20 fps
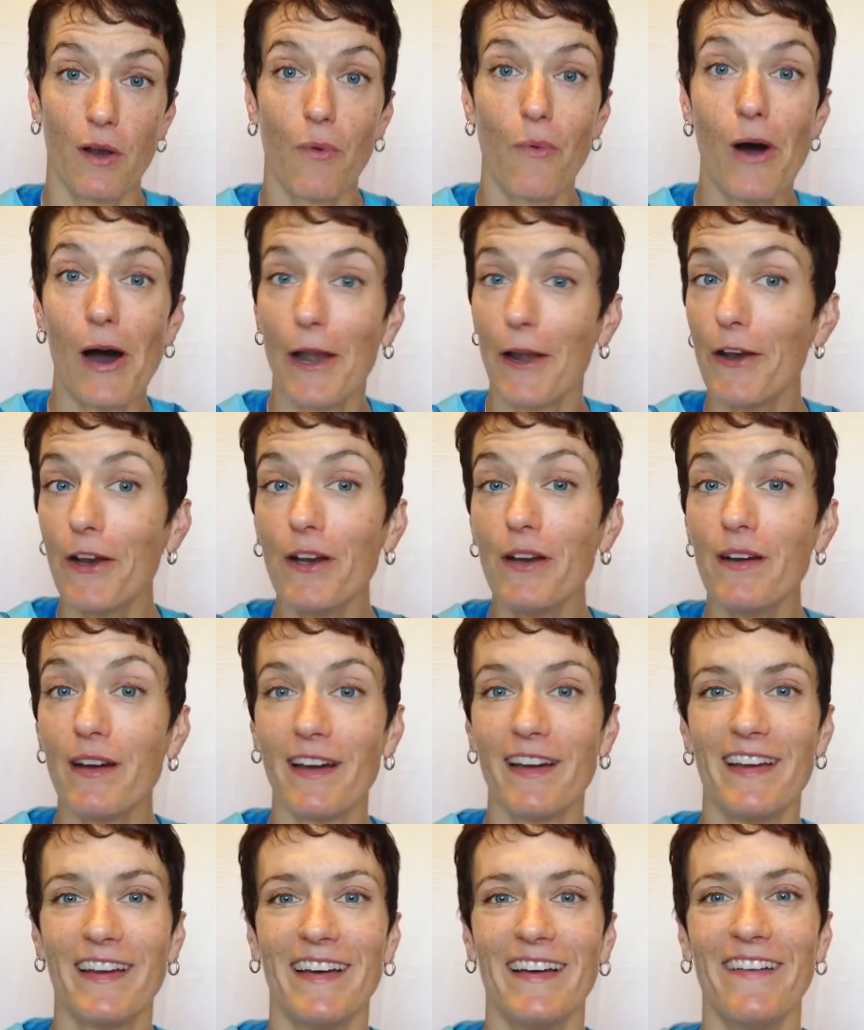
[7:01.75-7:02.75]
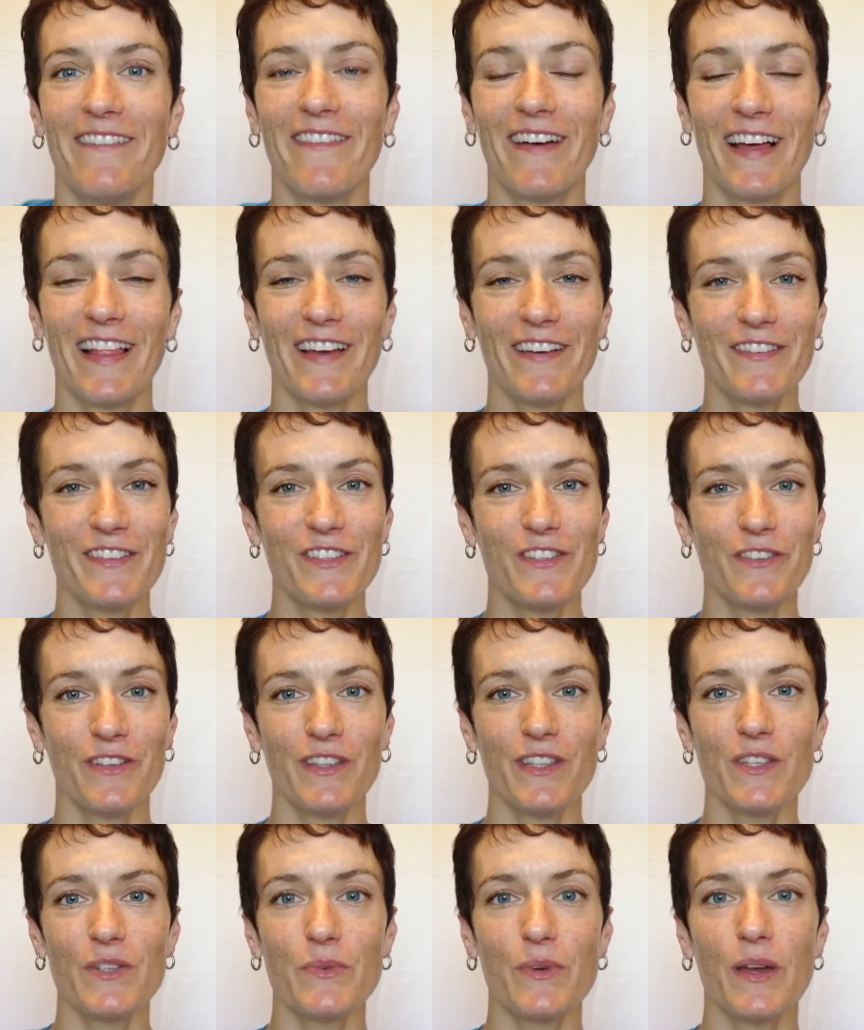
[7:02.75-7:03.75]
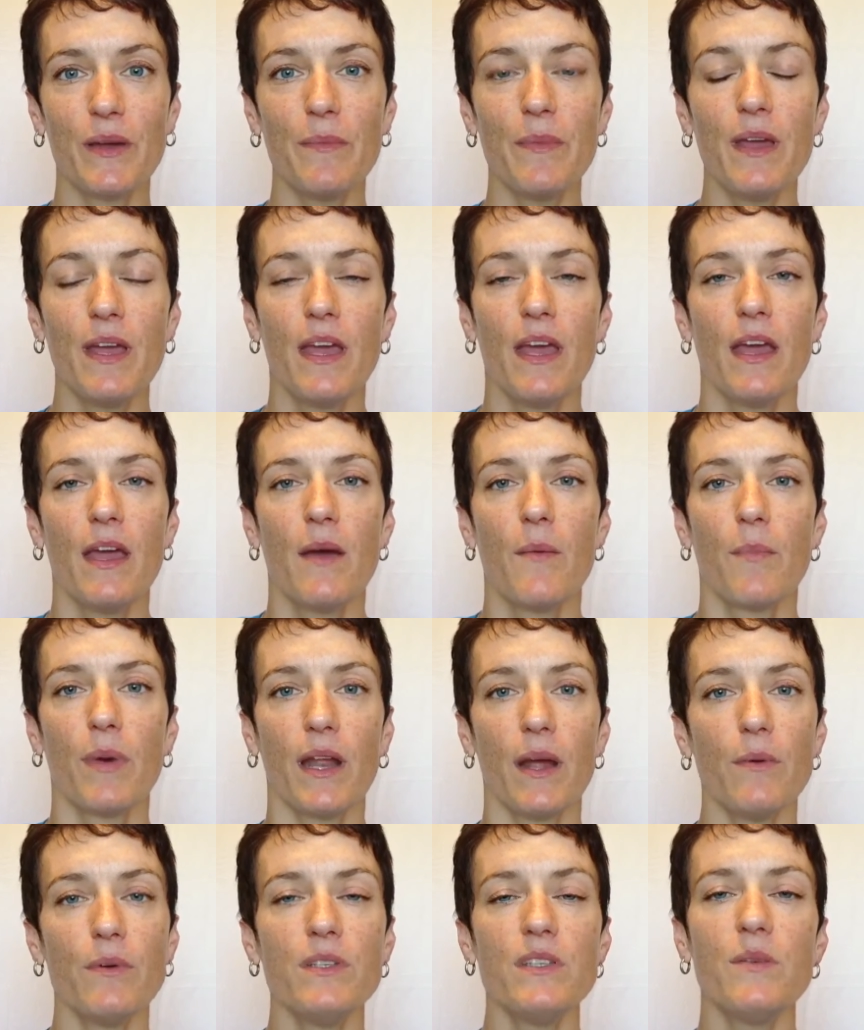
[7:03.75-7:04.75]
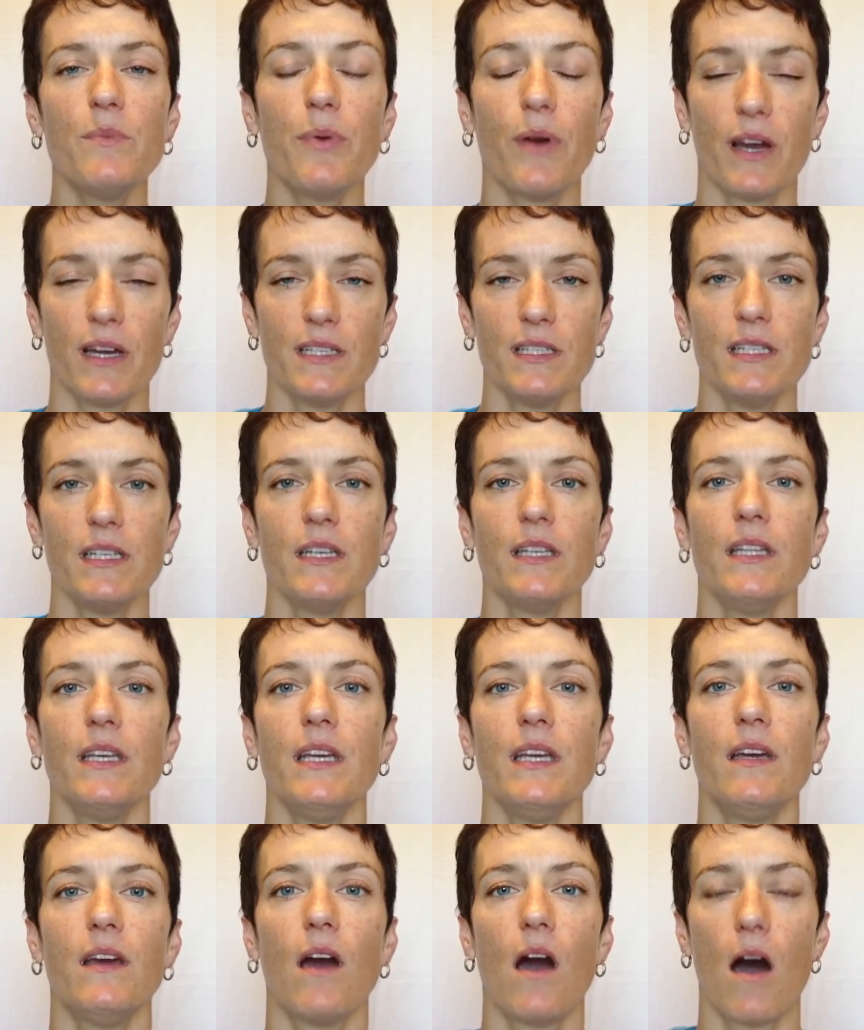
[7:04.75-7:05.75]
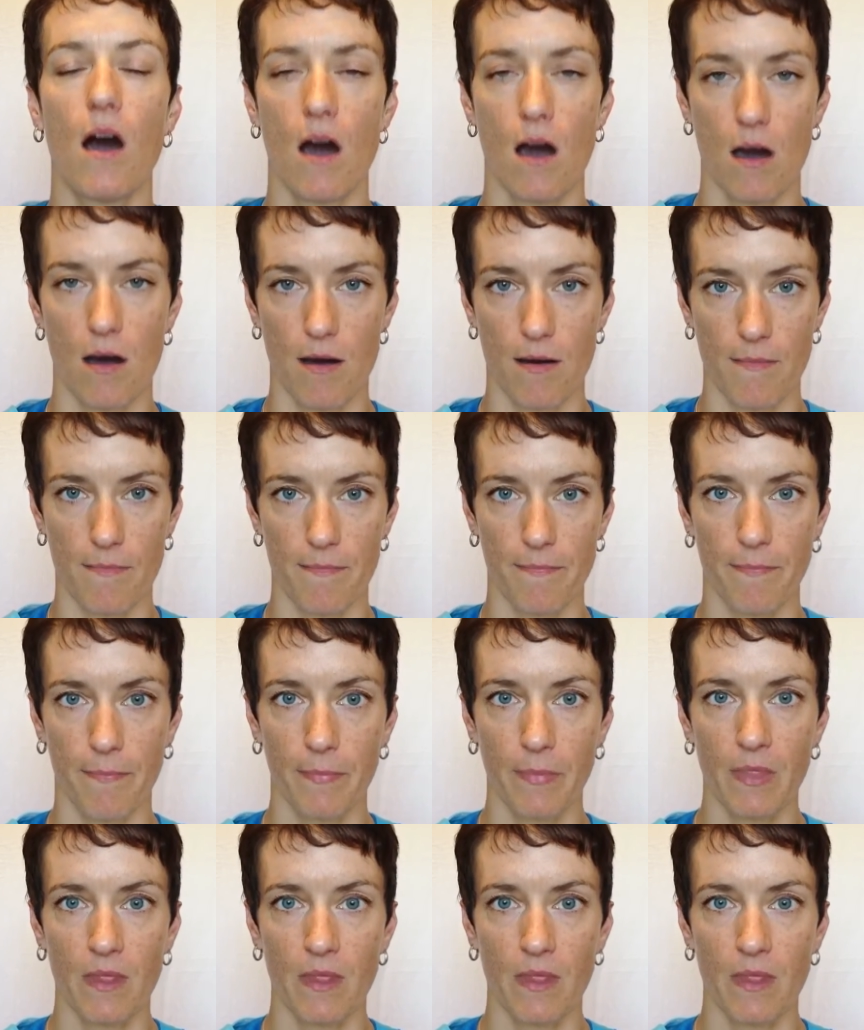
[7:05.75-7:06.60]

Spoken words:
of water while I was doing the swim, but I was surprisingly calm.